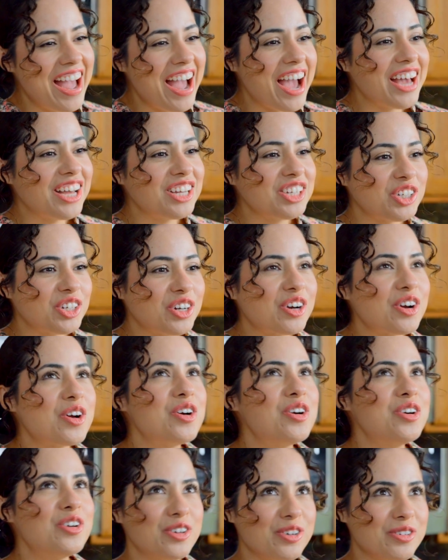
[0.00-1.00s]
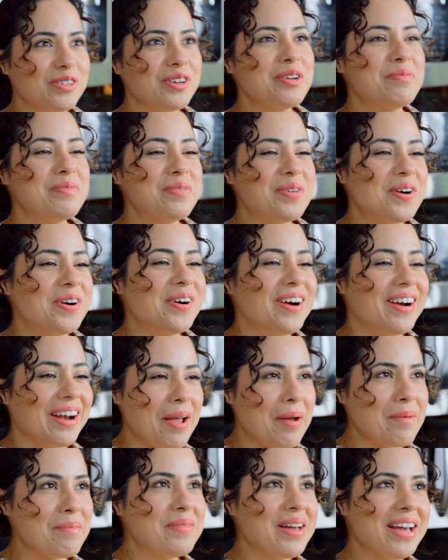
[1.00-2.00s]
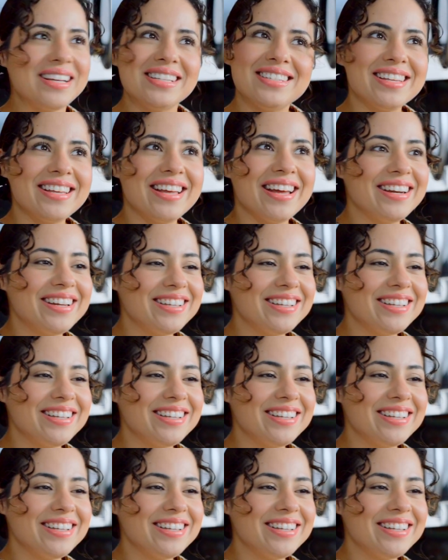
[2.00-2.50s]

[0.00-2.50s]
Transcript: a charcuterie board, Mexican